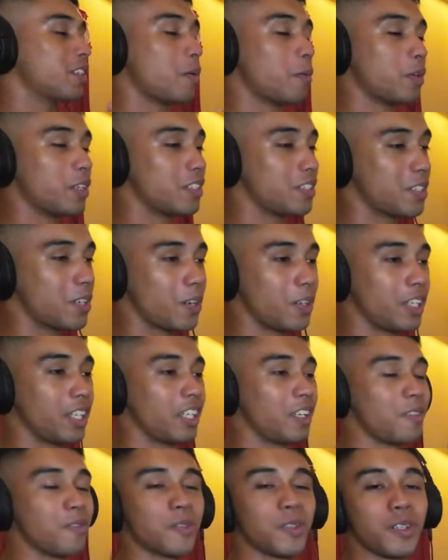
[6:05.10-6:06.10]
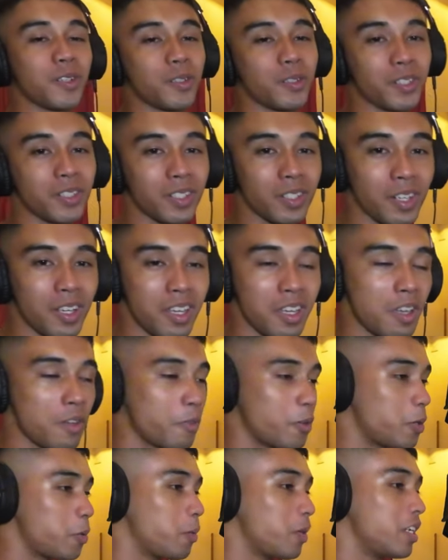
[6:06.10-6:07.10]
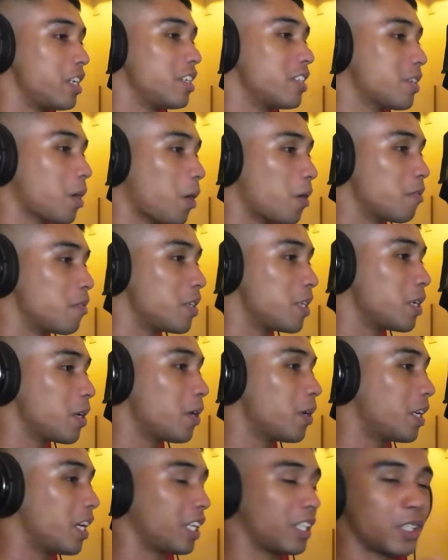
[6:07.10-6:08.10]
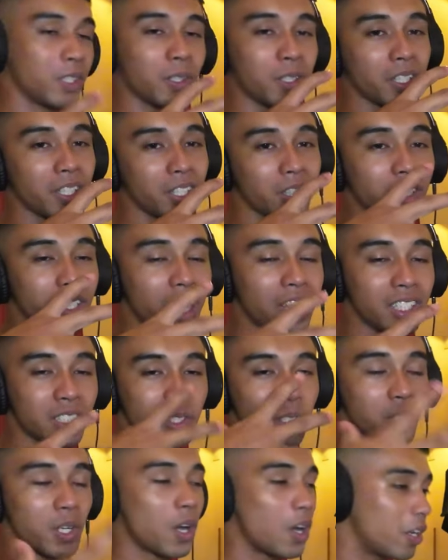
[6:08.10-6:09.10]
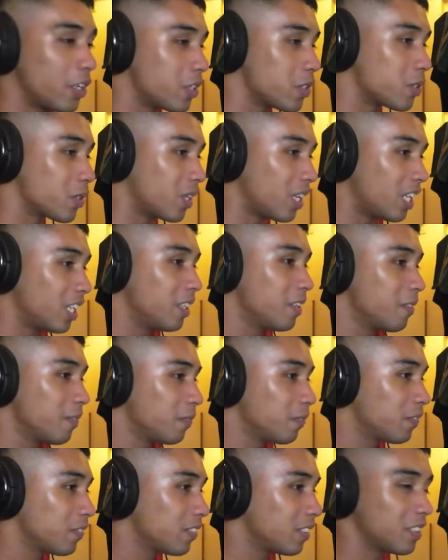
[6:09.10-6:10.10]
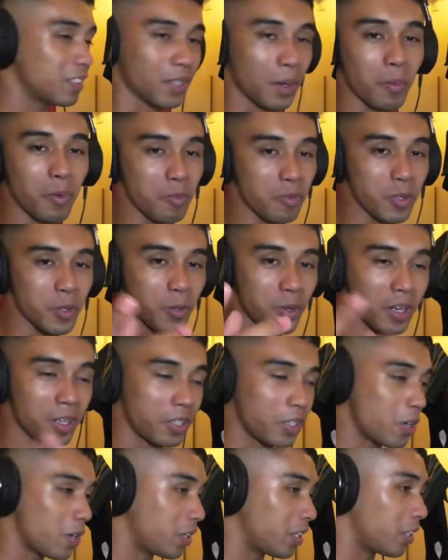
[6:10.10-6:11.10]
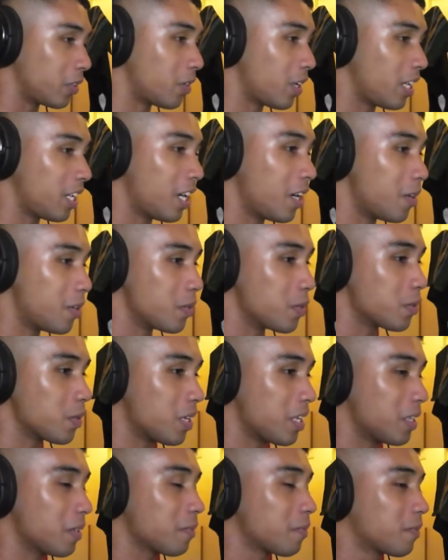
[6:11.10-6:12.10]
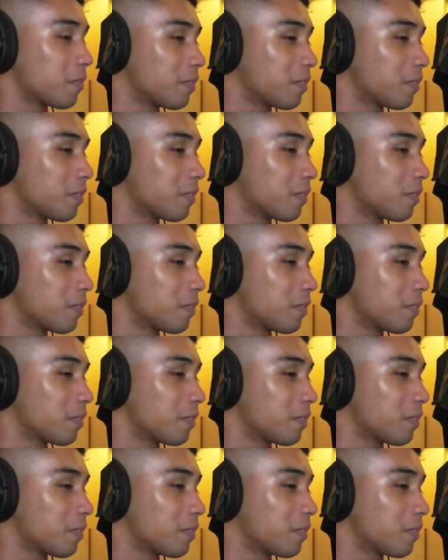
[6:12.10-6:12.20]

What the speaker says: someone is yawning, even when it's on video, like you get to yawn as well. Some of you are yawning right now as well.